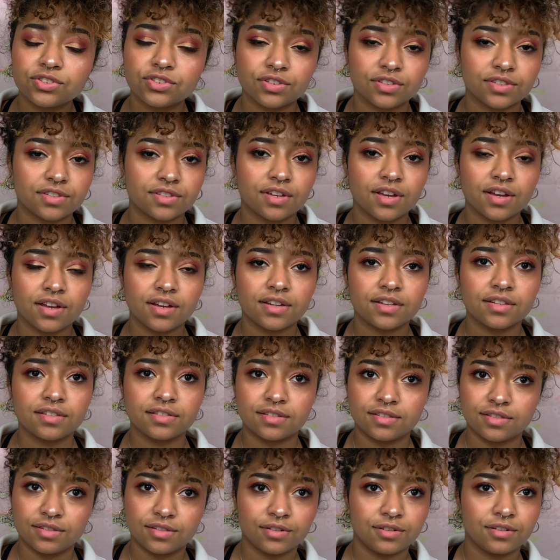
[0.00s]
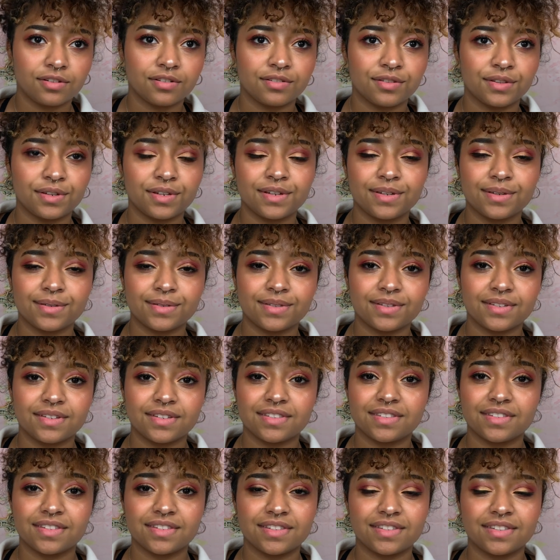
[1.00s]
just because they're the
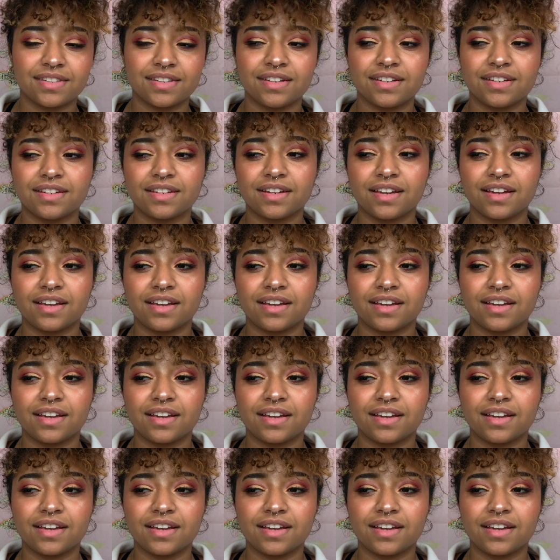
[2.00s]
easiest to see,